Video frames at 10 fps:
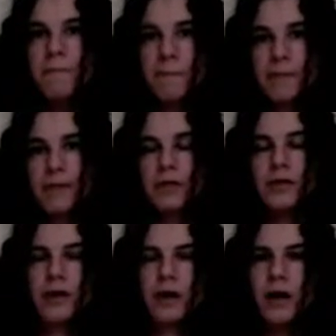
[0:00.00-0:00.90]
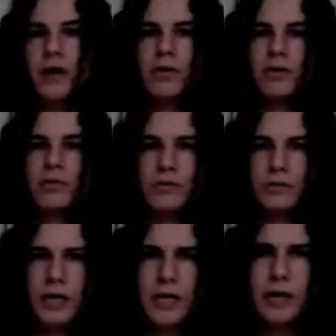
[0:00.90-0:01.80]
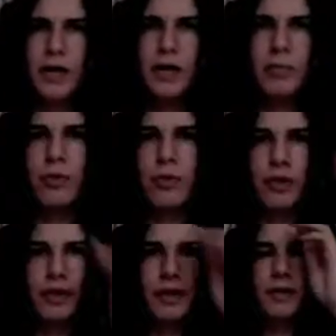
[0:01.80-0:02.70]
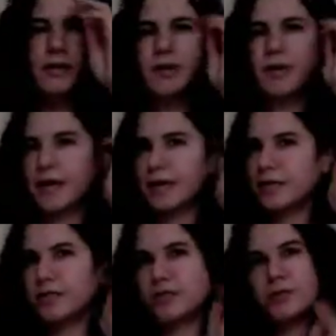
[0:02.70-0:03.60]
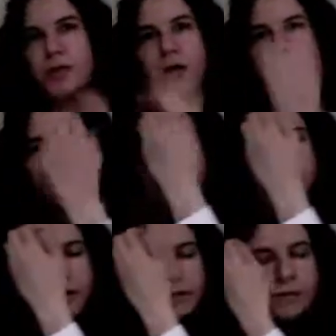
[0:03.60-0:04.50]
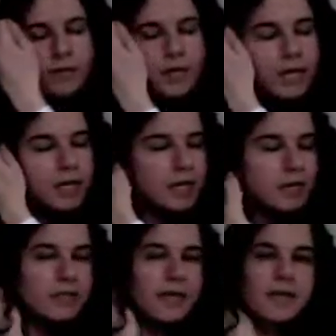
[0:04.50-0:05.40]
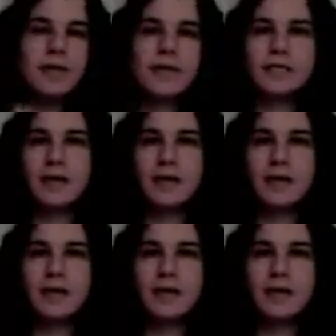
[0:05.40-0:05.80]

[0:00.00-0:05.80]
You'll know, oh, talking about a boy and he's doing all this stuff. So anyways,